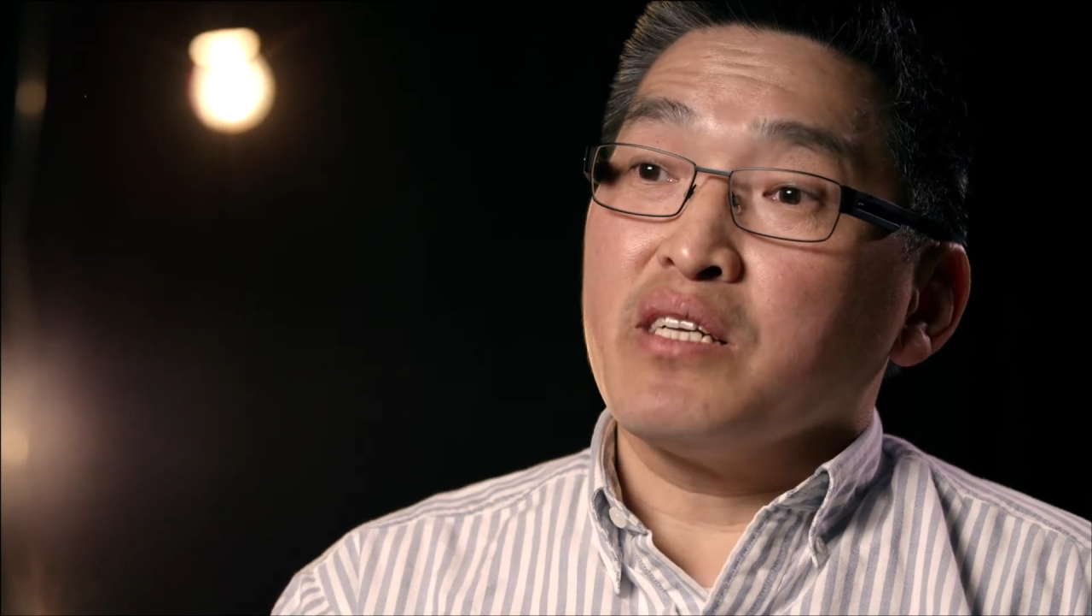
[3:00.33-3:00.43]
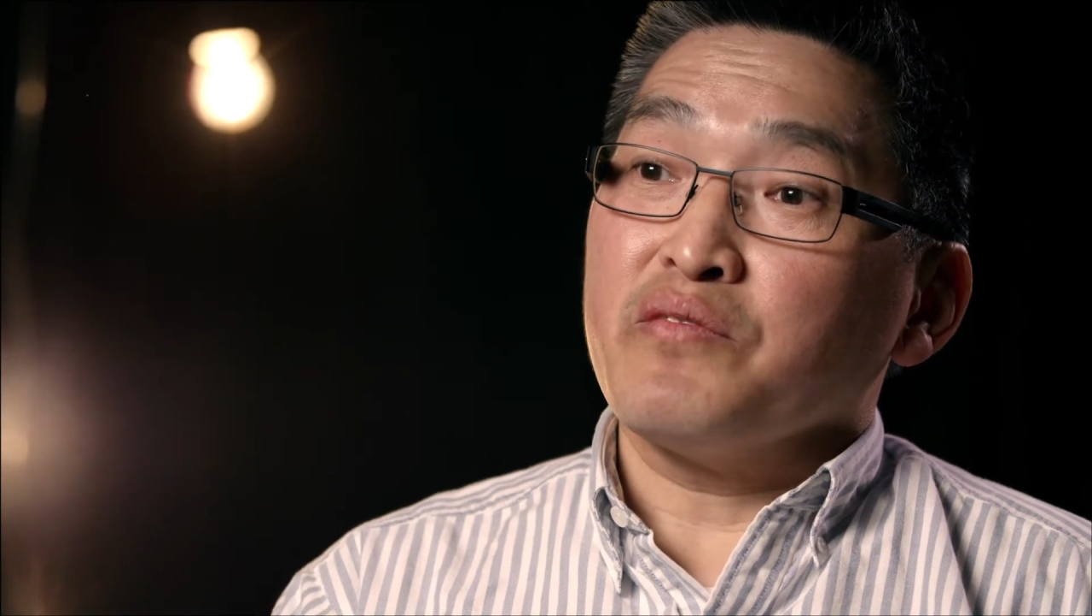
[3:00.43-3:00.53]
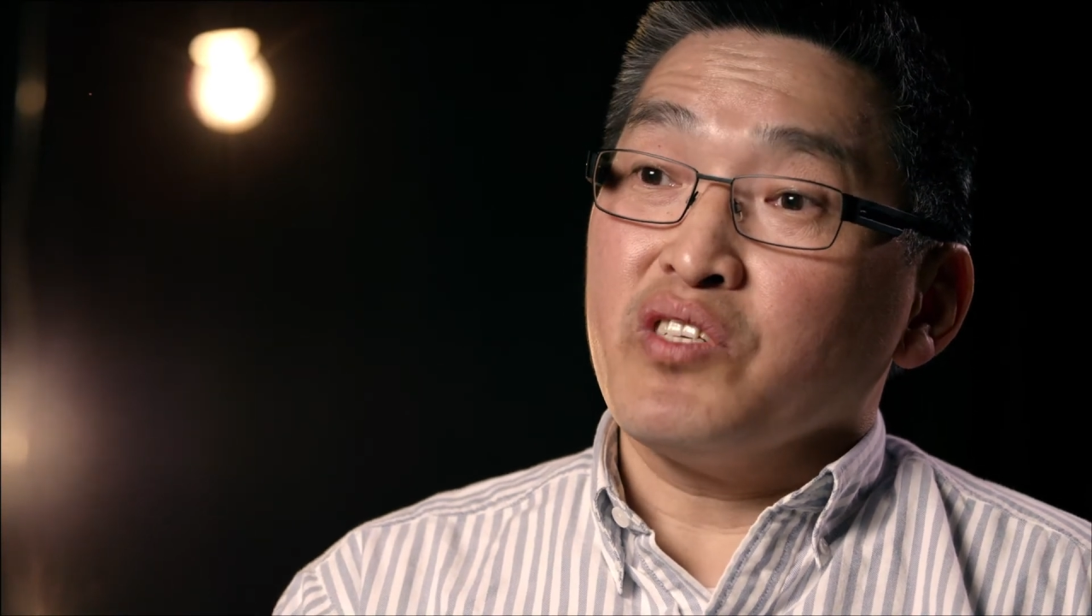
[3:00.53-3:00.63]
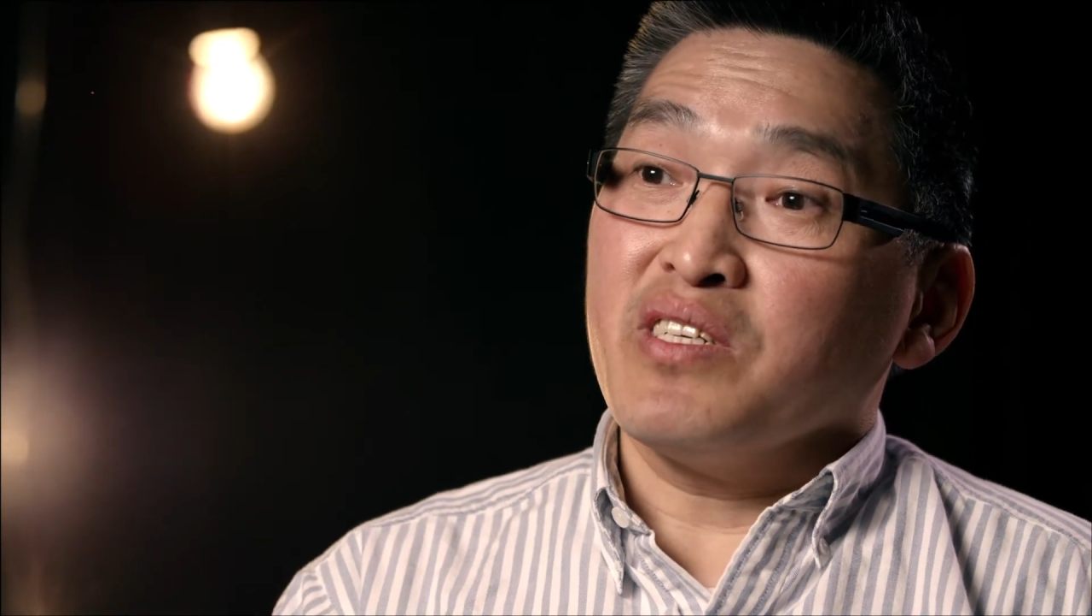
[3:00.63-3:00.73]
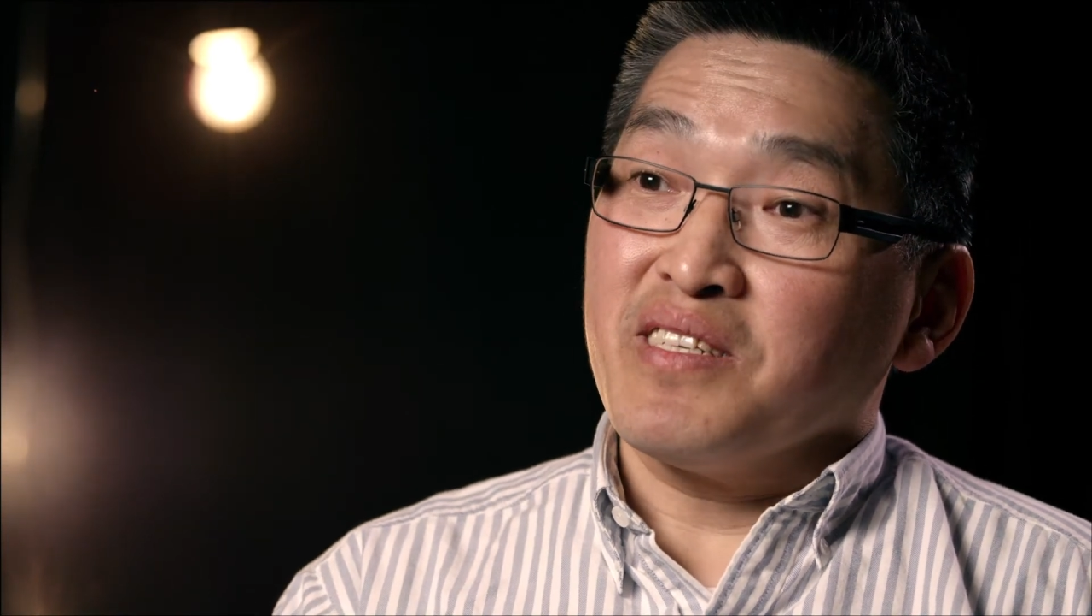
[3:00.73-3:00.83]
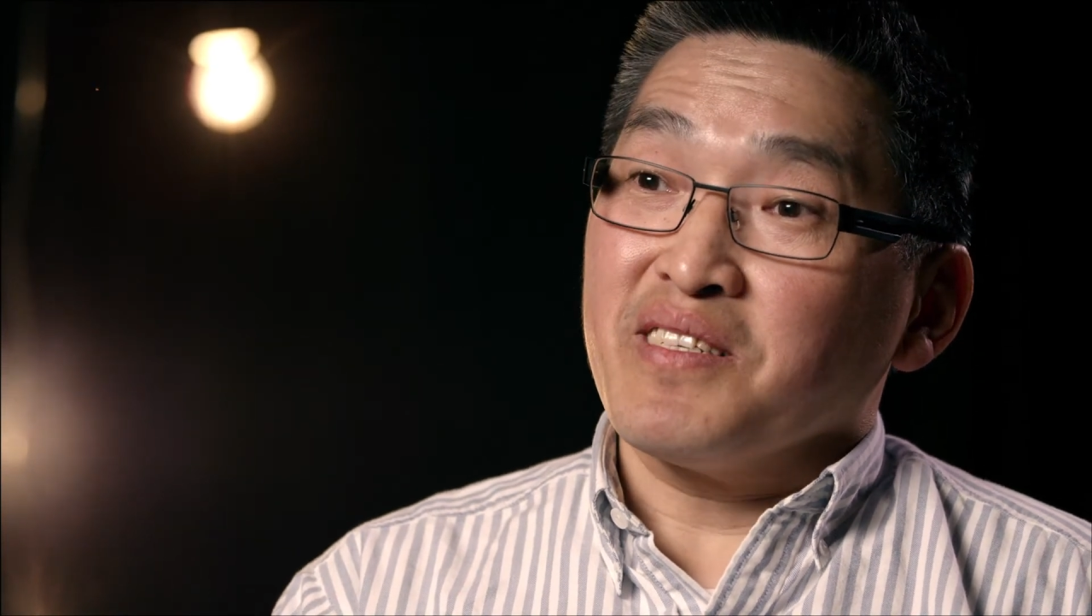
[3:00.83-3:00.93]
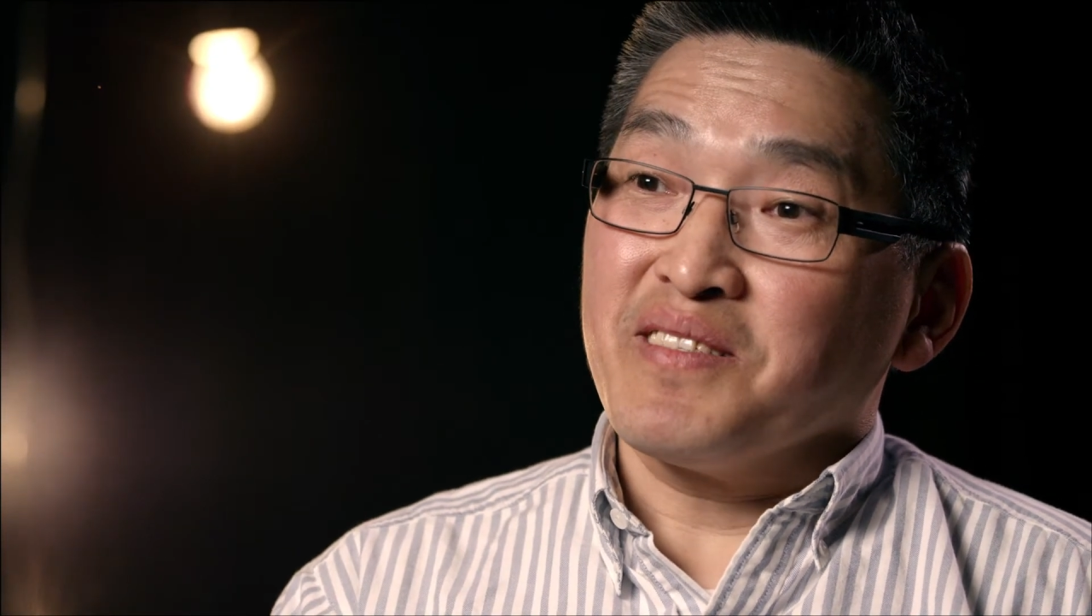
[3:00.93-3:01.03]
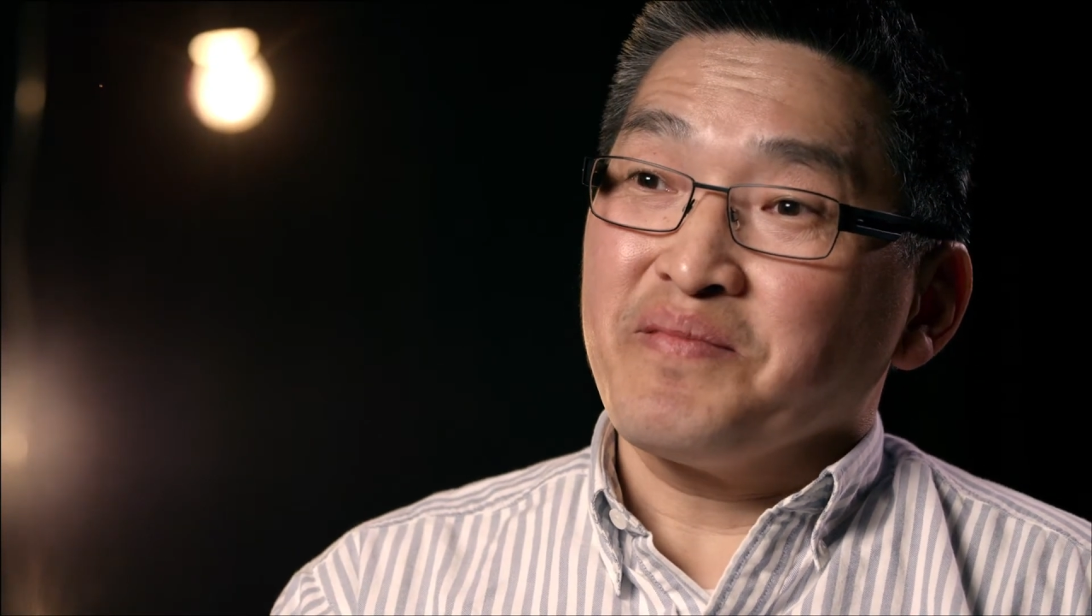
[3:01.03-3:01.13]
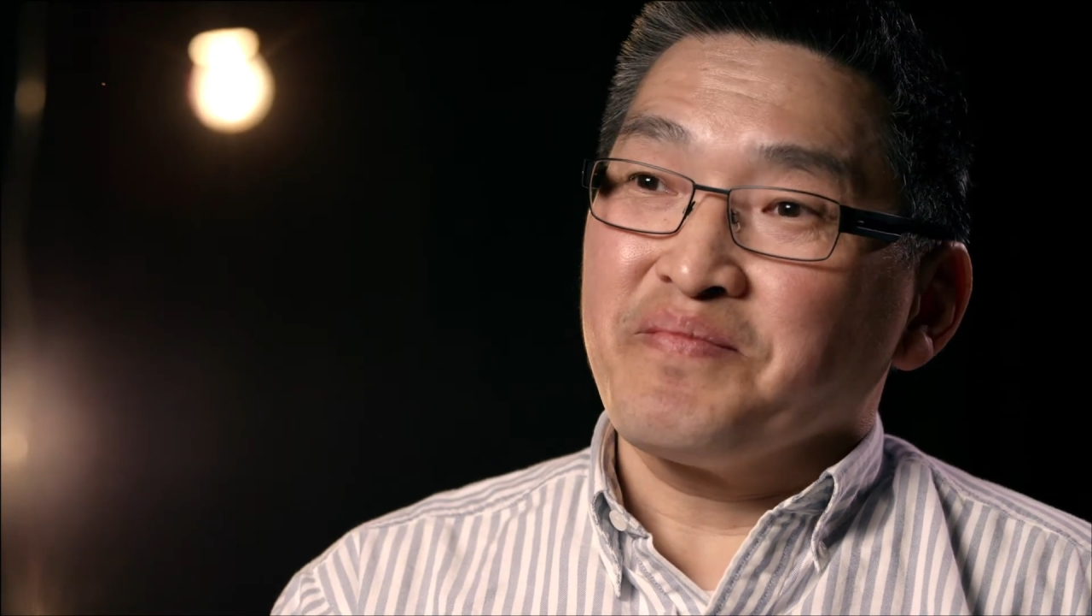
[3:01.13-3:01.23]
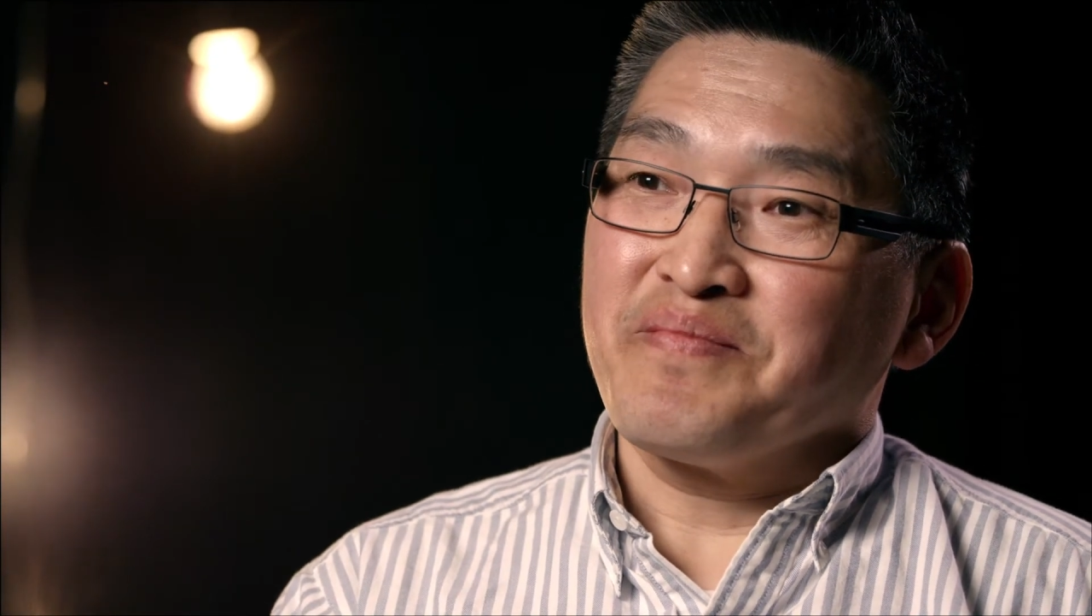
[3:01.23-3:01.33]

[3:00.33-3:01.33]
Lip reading: of Jesus.